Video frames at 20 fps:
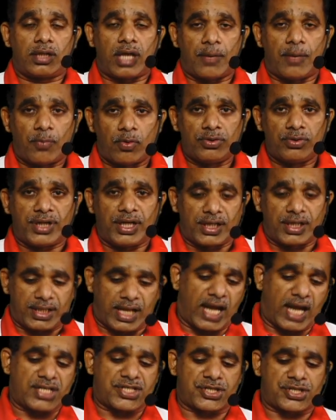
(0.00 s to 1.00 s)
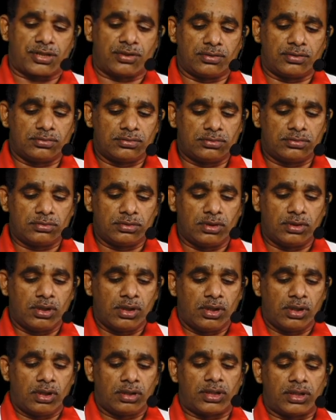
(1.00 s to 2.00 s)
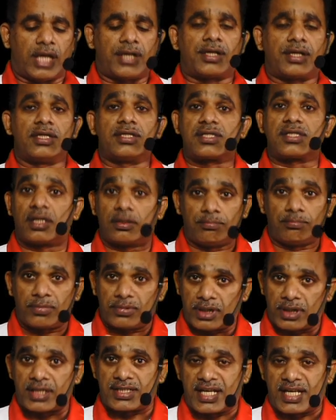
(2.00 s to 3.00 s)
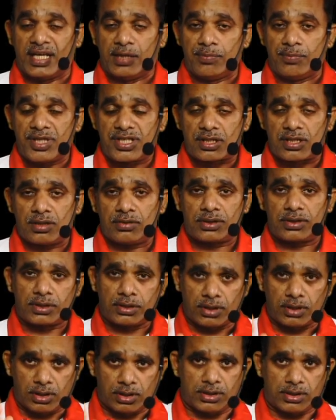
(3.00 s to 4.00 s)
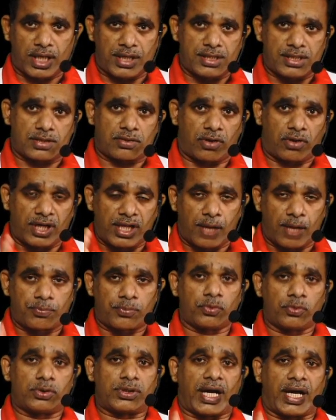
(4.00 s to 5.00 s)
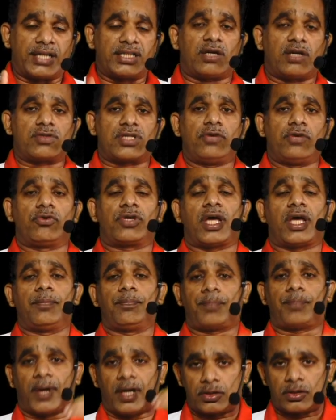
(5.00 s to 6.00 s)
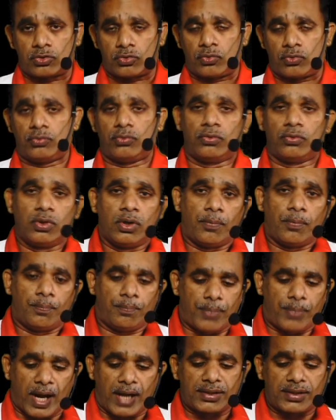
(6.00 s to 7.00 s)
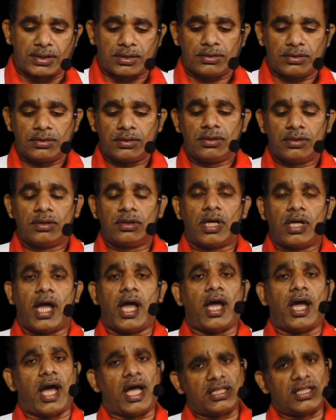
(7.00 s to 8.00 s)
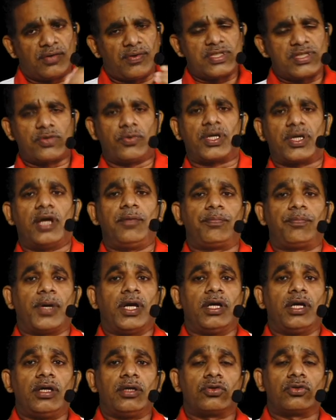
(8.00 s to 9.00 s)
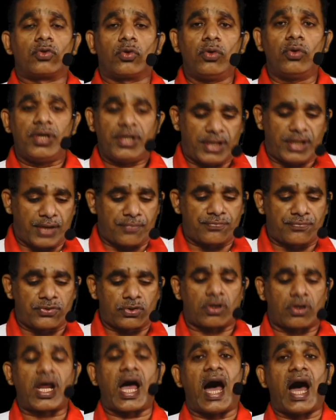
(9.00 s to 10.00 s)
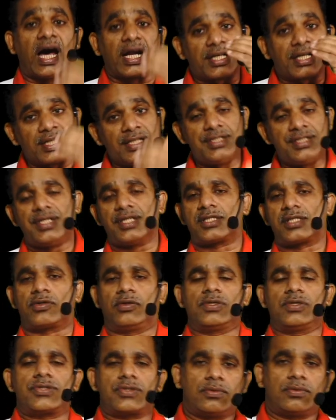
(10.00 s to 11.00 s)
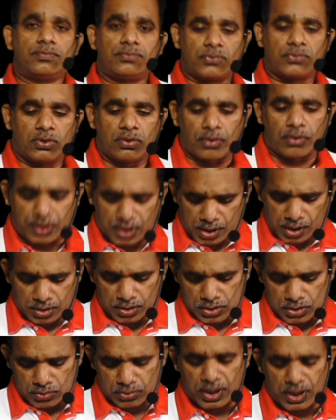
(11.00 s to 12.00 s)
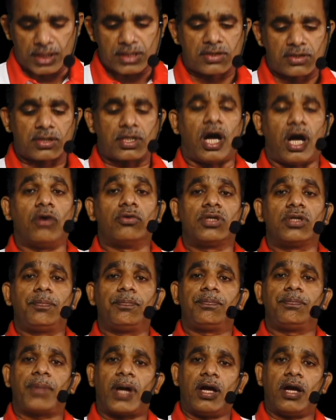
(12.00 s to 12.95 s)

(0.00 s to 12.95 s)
amount in cash. That is there is a limit, that is only up to 10,000 you can pay through bank. Otherwise you can pay through NEFT or RTGS also. Okay, so that is how the